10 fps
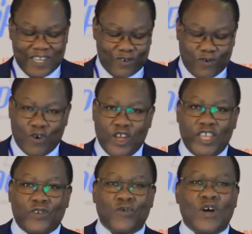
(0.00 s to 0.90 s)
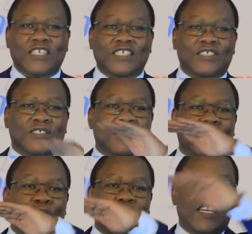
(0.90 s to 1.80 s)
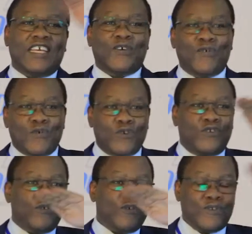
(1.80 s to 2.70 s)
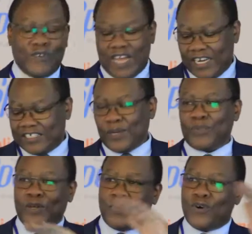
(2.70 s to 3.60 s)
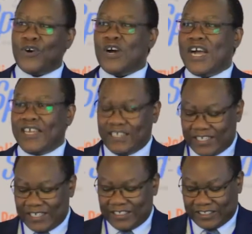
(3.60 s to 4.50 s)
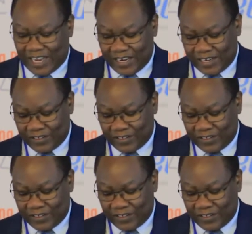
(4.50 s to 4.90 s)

to go into what is already good, acceptable, and standard.